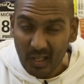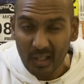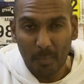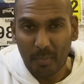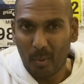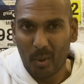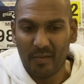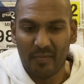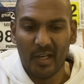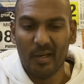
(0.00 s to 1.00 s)
an upper point
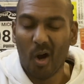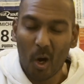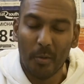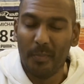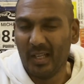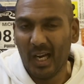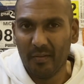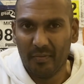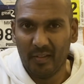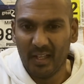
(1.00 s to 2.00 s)
of view, I would be
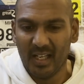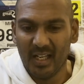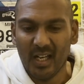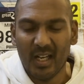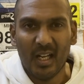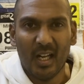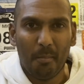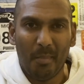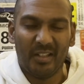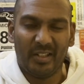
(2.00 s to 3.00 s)
going for the
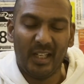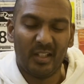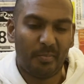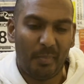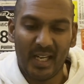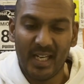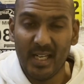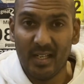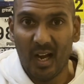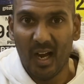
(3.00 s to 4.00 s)
Magic
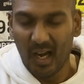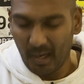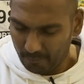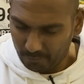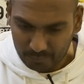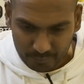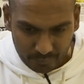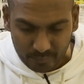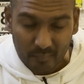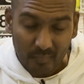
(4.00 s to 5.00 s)
Speed
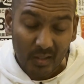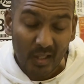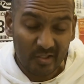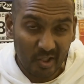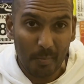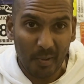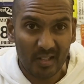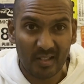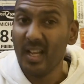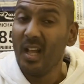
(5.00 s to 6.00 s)
2
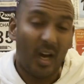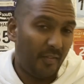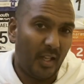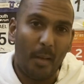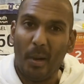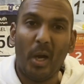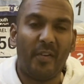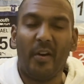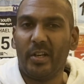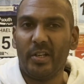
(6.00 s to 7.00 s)
personally. I think they're both
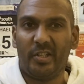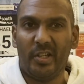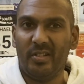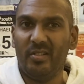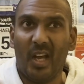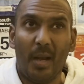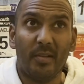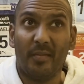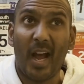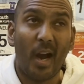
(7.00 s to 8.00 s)
very good shoes in
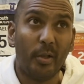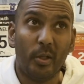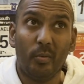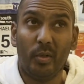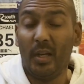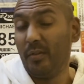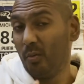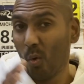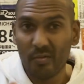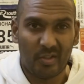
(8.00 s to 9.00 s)
terms of how you, if you'd
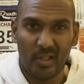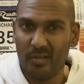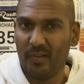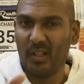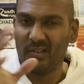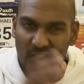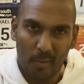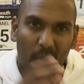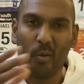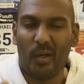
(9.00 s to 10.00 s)
want to use them kind of
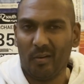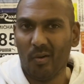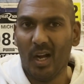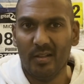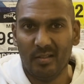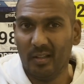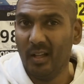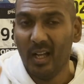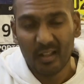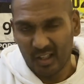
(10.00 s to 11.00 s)
slower and quicker runs and
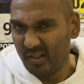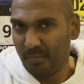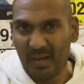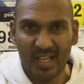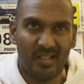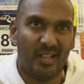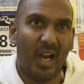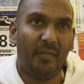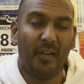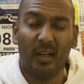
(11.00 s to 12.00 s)
kind of speed
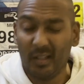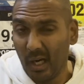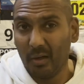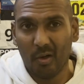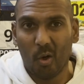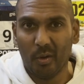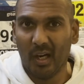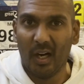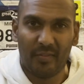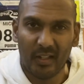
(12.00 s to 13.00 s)
stuff and going longer,
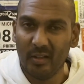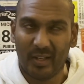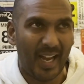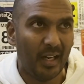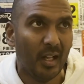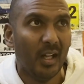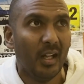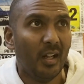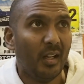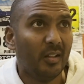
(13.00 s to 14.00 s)
I think you're getting,
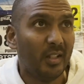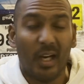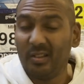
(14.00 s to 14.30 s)
you know,